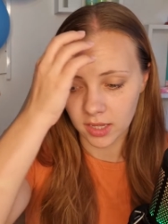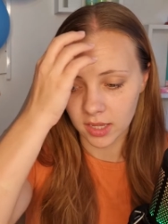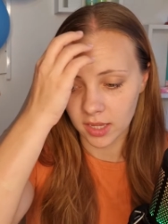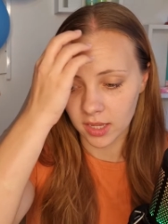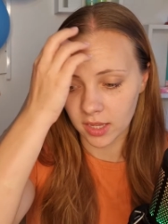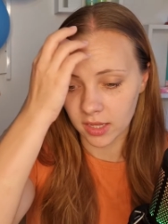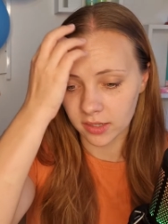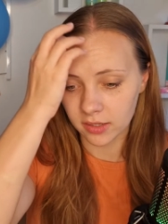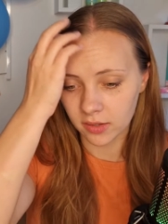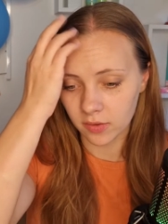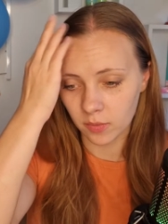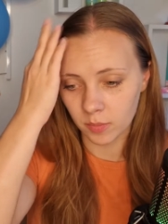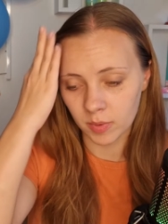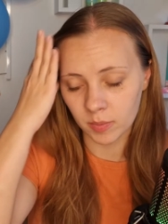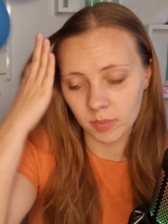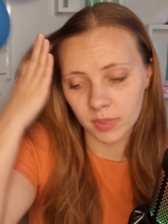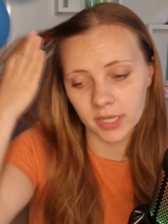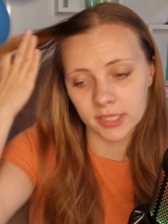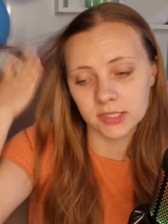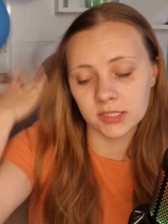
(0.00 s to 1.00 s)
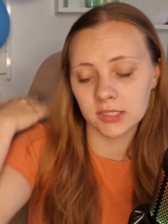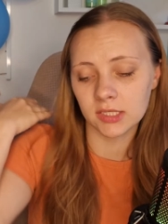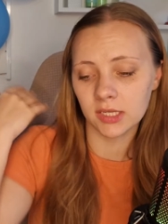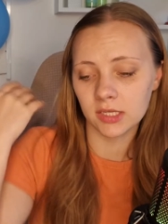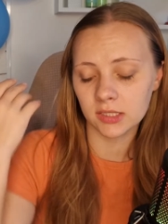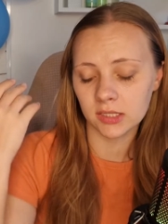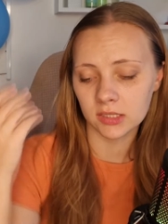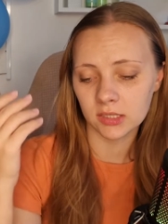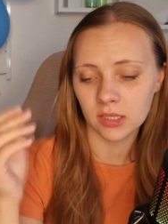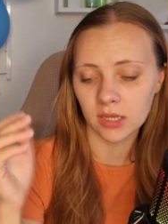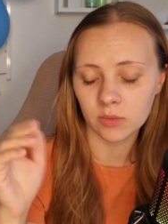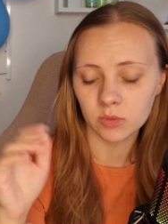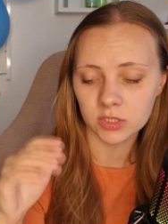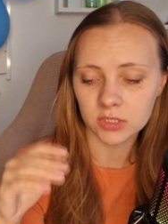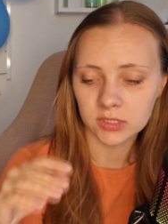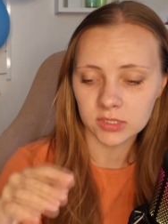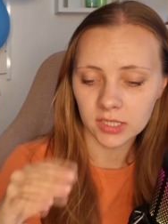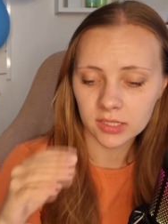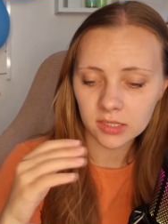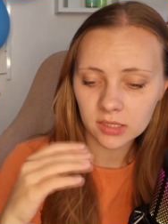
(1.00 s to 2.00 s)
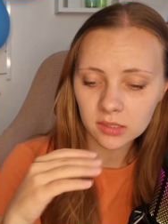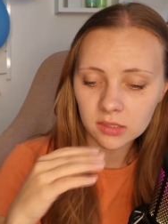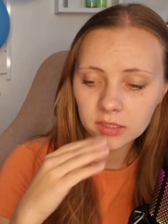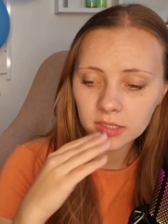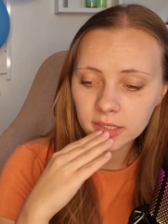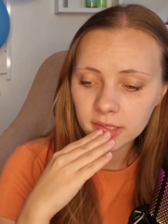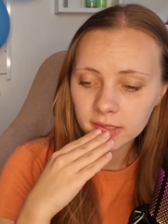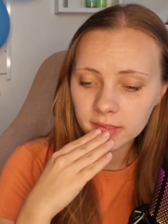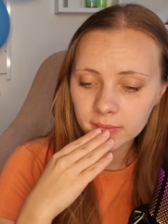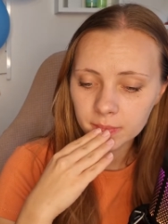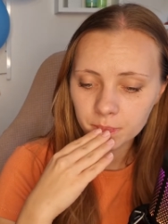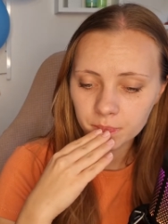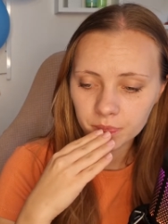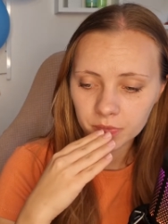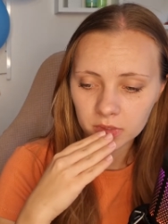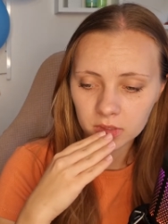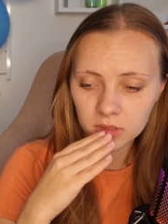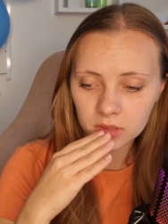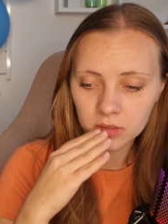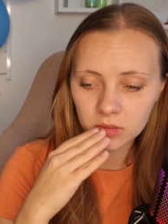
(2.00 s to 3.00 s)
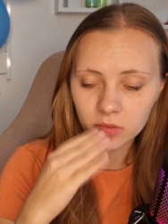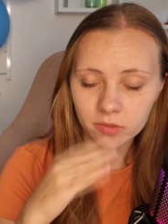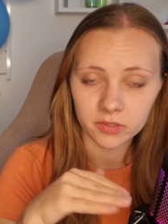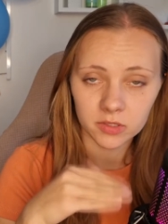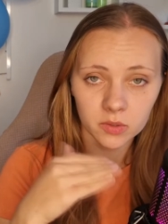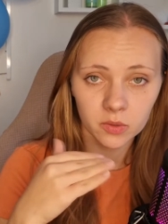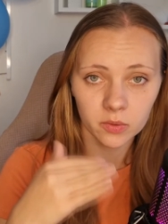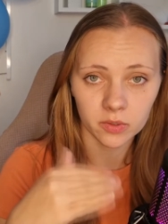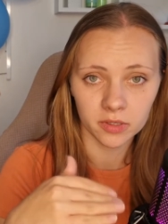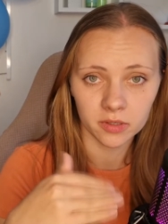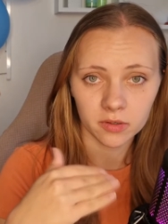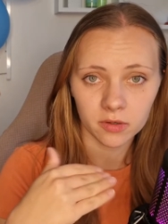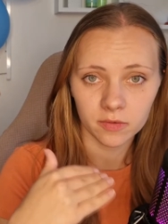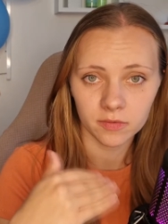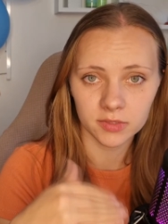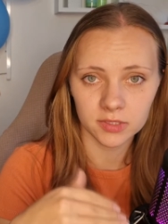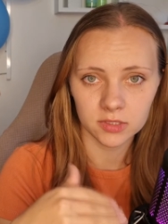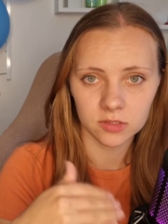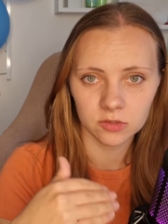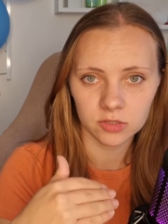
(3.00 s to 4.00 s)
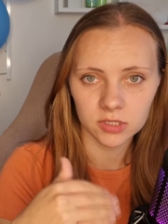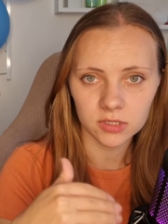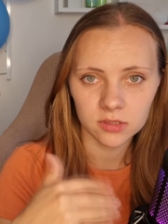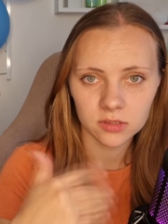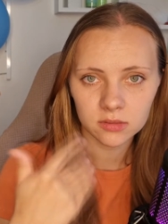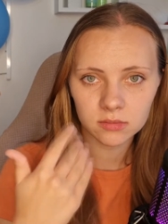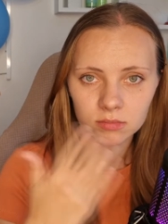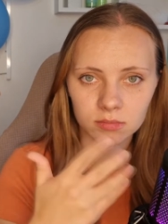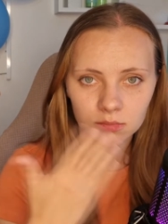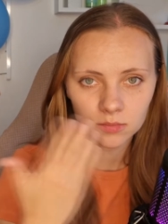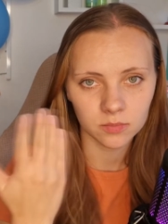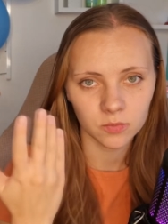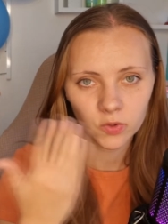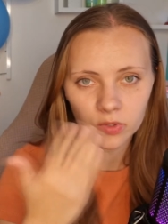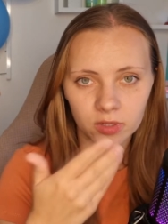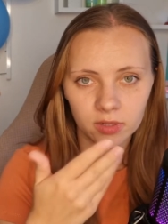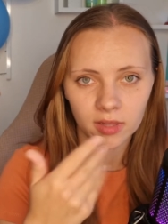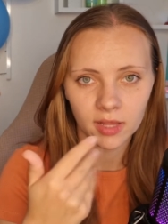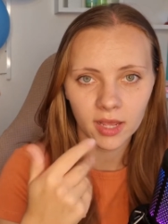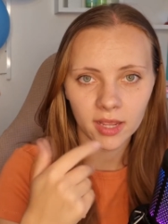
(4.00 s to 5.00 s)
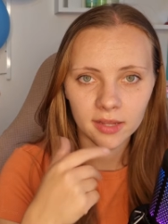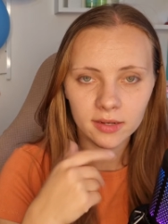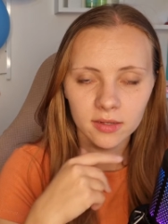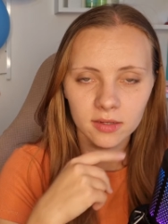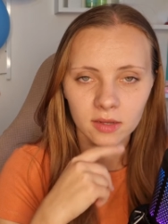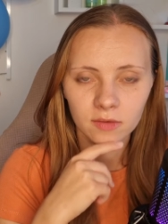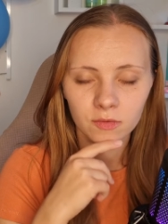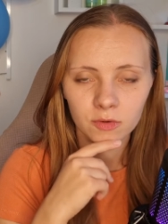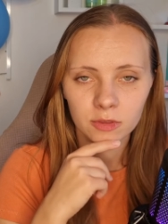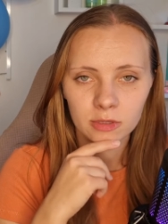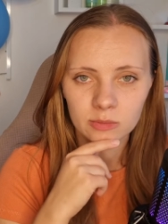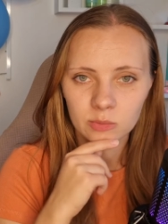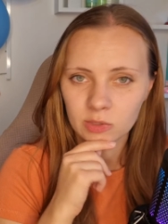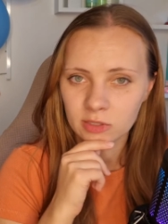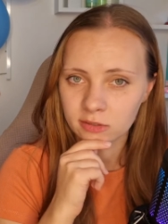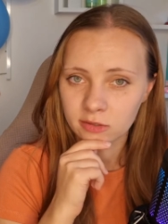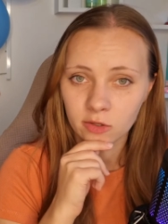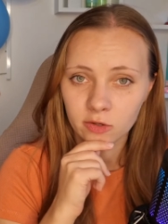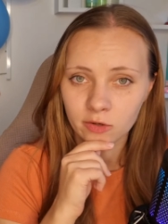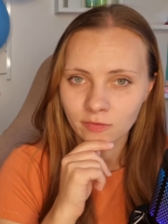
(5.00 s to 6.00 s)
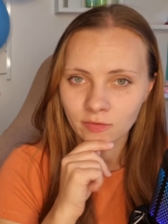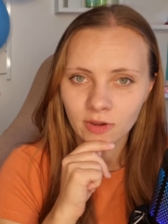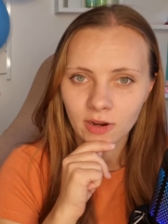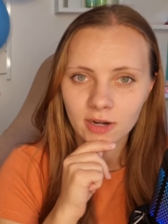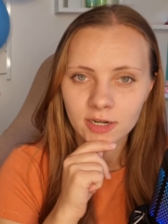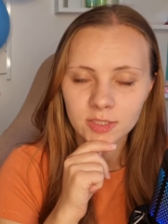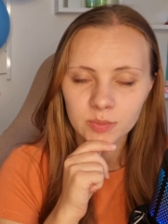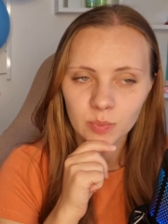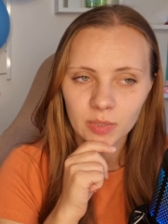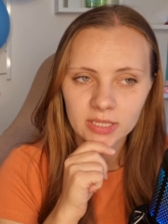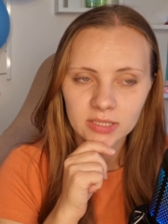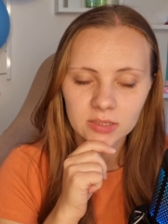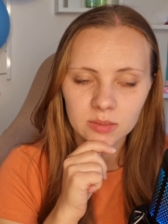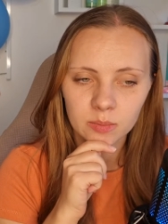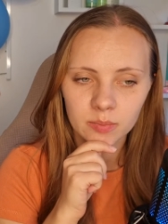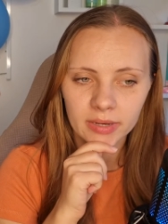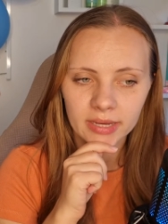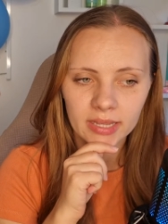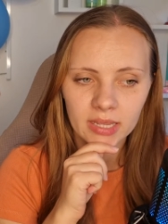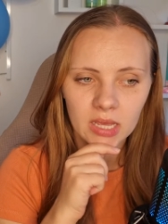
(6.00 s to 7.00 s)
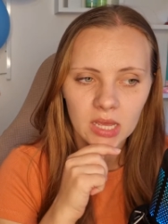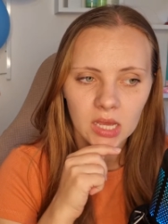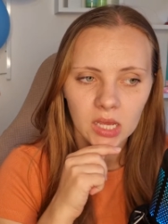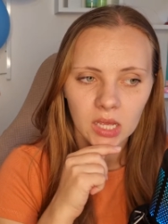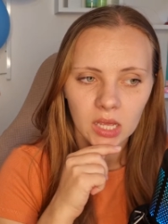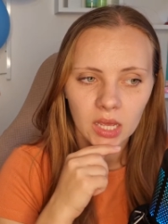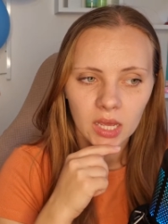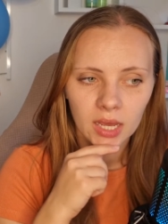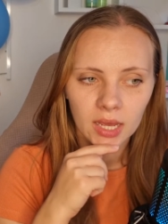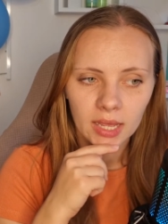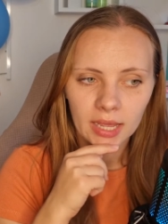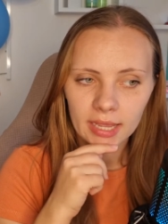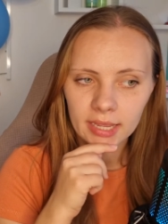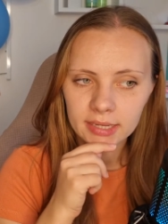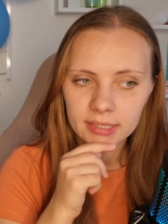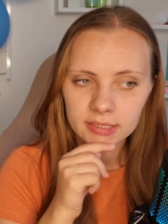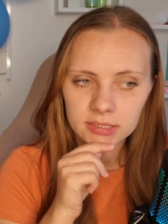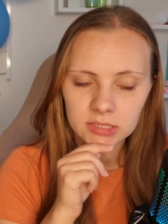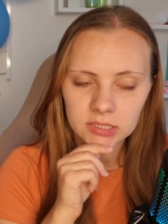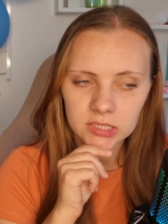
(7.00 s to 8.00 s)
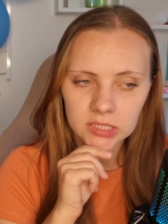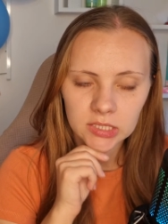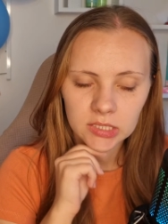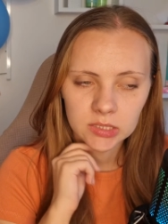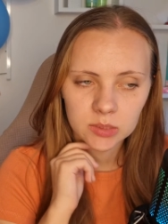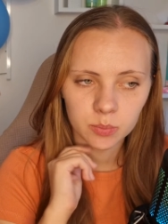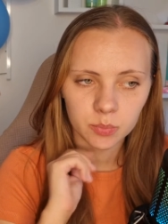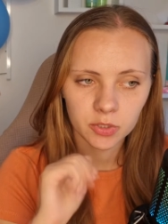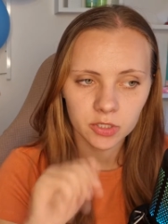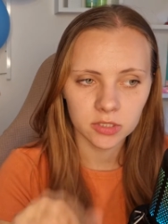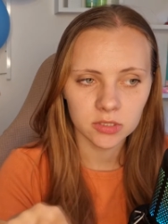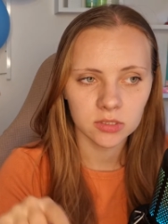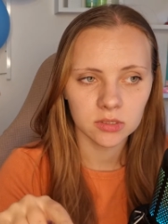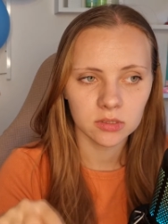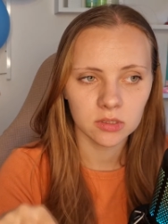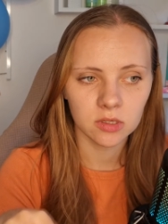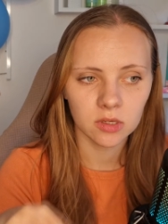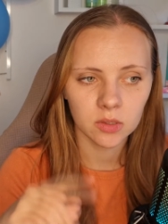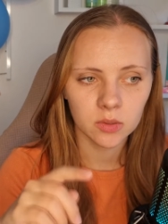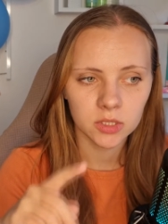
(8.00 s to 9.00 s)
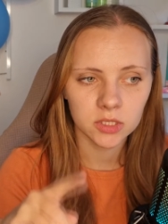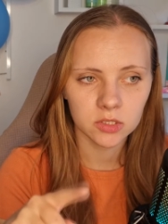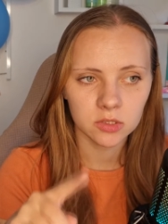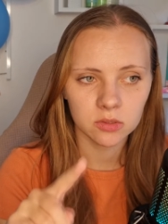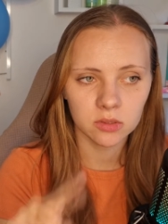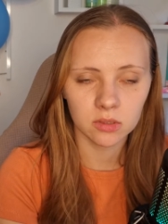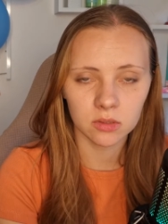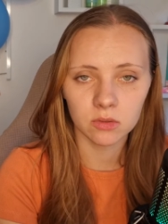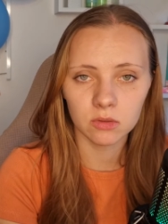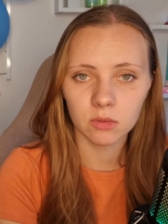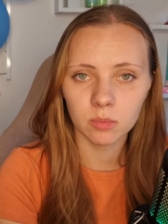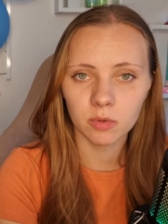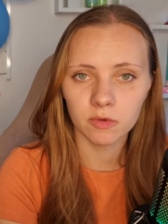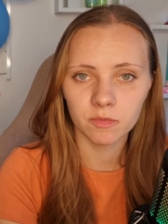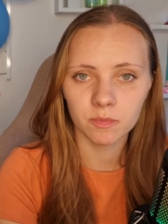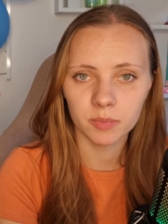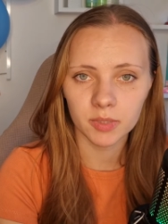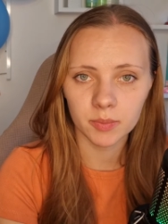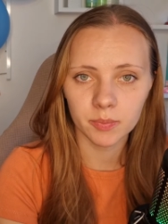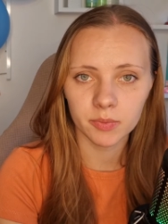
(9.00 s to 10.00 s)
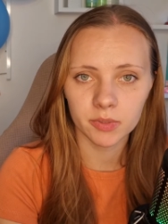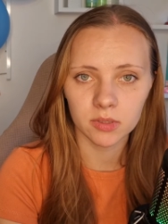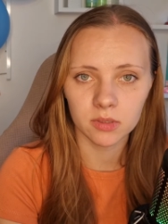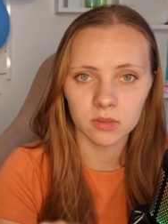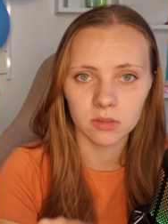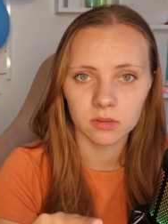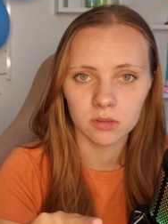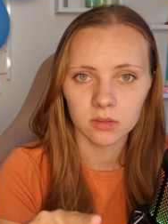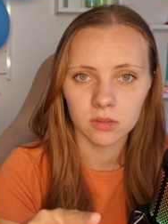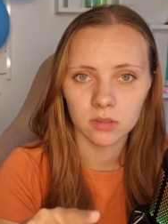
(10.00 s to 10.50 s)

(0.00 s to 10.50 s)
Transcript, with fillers: And I remember I standing, I was standing there uh, on the corner of the streets with a light and everything, with a lot of cars passing by, and I see this person going to the group of people